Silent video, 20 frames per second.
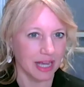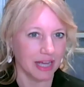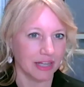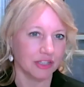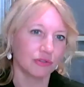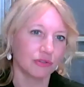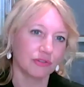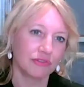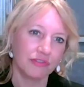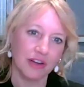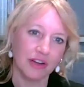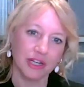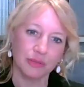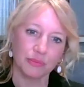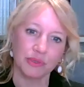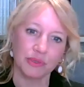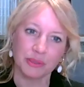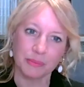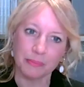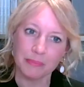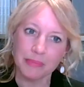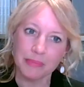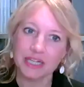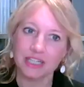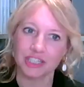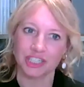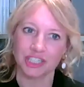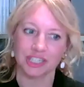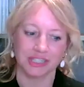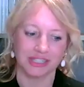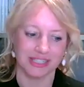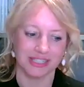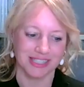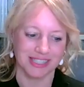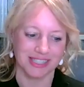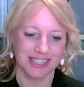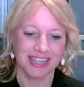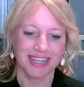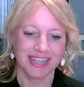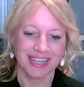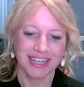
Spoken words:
And you'll find with the miniatures,